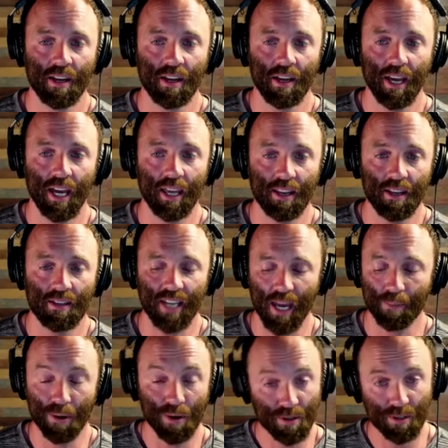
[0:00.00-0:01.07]
it is a
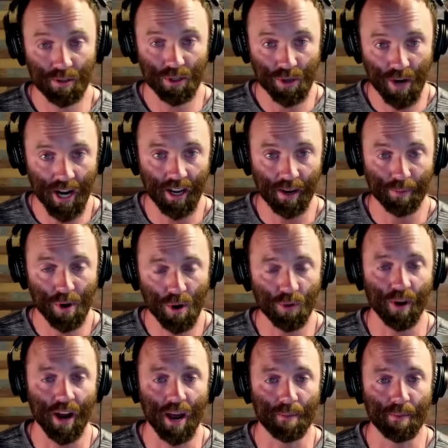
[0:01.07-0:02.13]
personal training
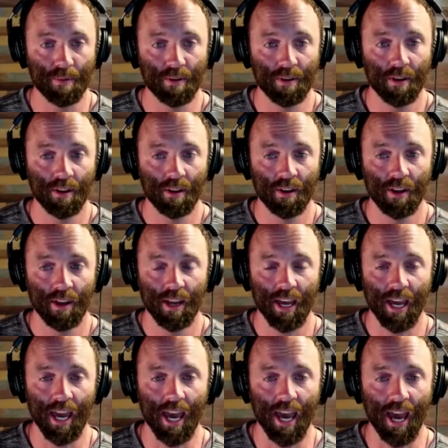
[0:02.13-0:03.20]
program
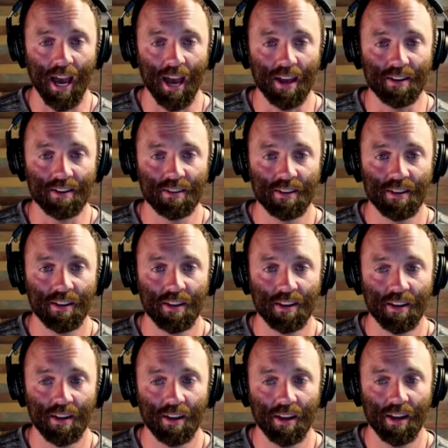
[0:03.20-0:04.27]
and
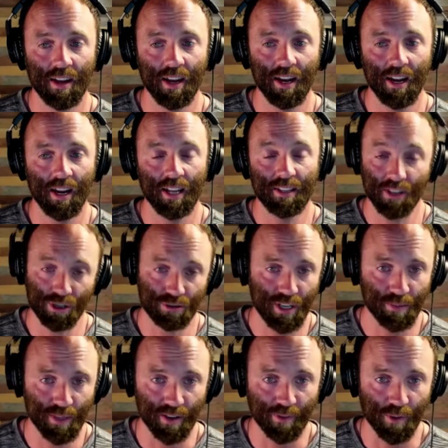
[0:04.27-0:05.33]
it's
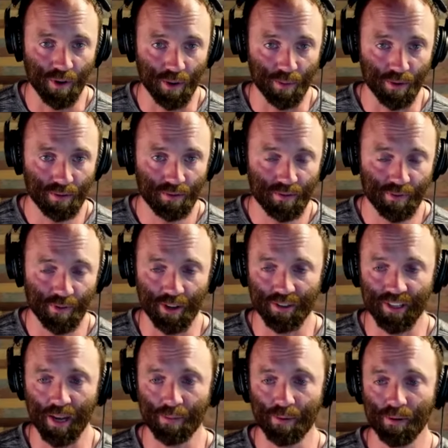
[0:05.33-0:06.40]
extremely affordable, for
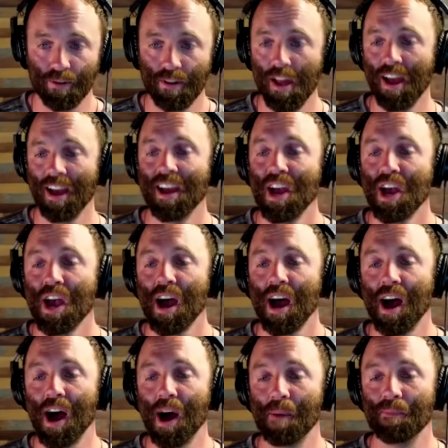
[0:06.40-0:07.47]
example.
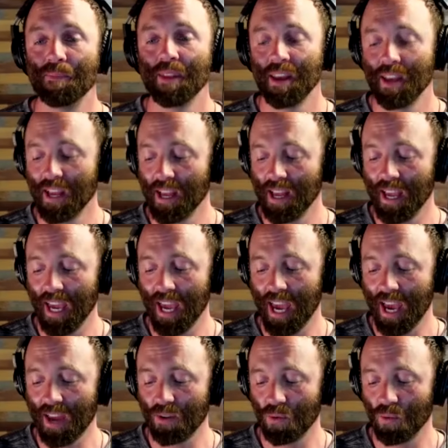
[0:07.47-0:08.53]

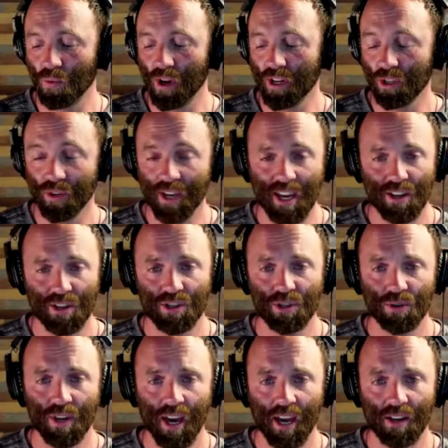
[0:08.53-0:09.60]
and what you get is you
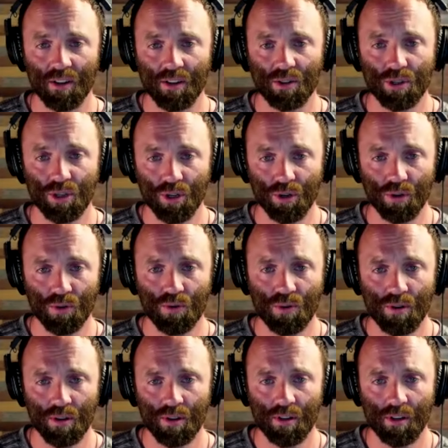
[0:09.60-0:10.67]
get two
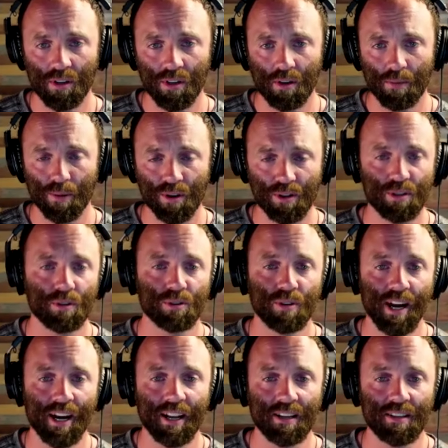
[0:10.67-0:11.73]
personal
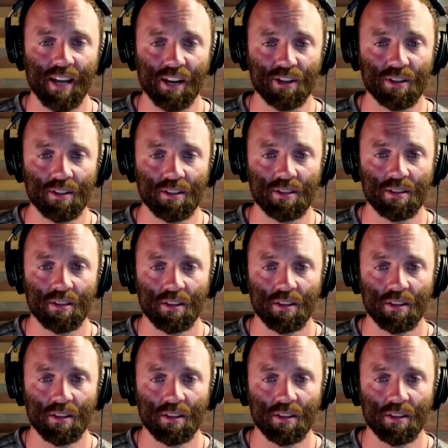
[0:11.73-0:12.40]
training sessions